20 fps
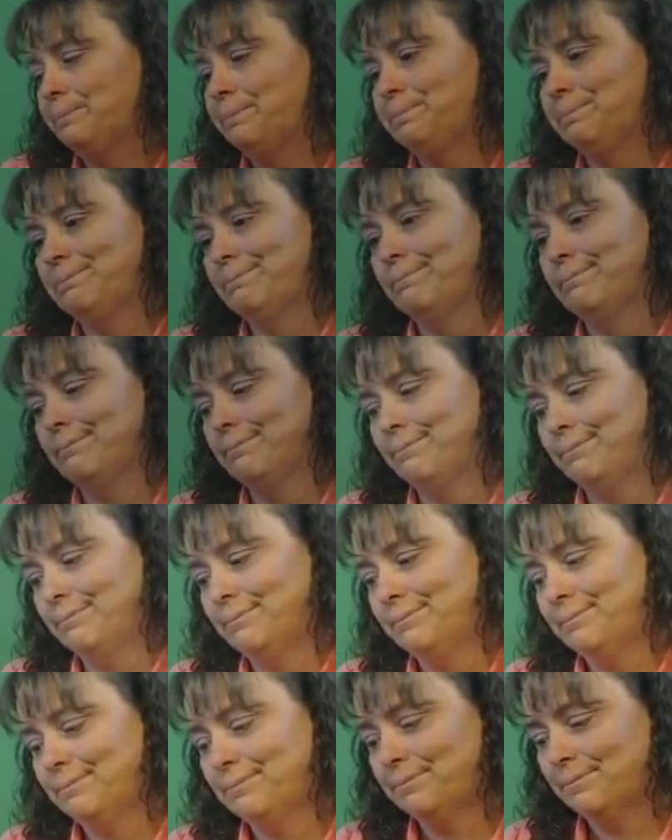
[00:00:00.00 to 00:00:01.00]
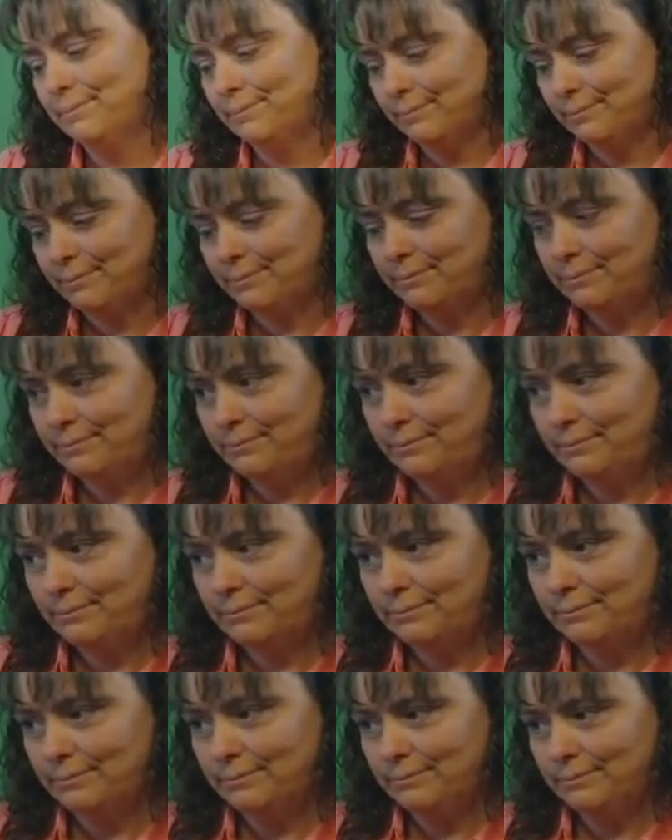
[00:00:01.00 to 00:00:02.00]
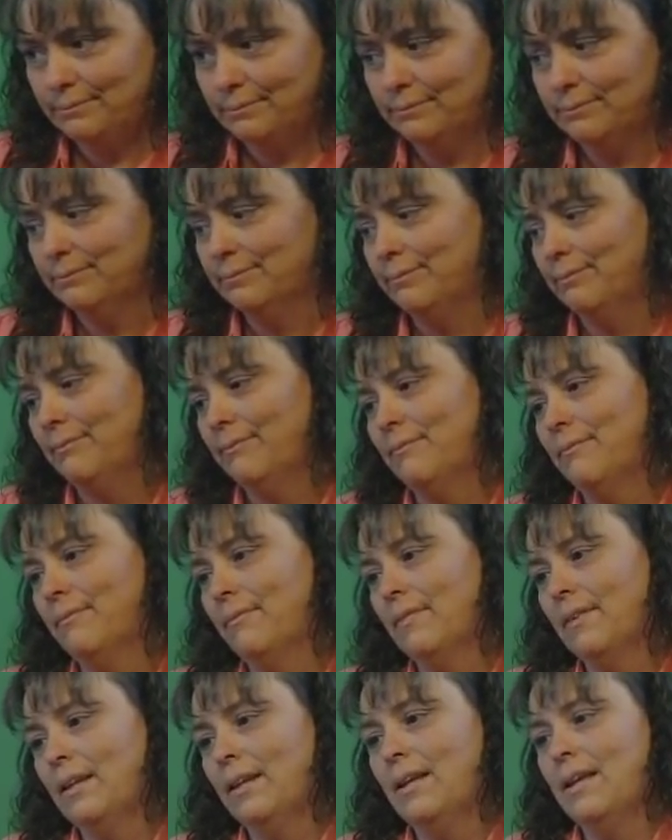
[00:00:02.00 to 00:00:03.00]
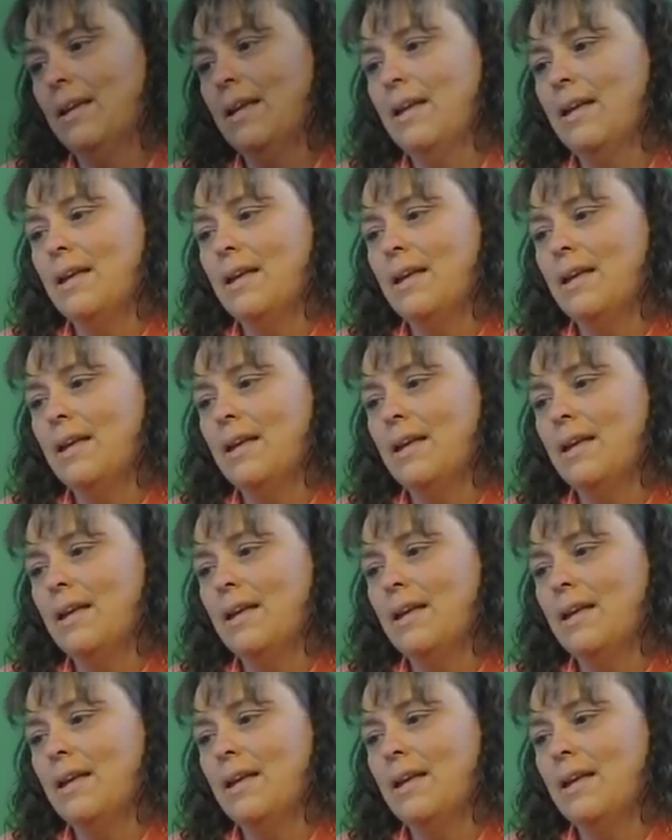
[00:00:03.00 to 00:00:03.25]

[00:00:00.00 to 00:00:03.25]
(no one is talking)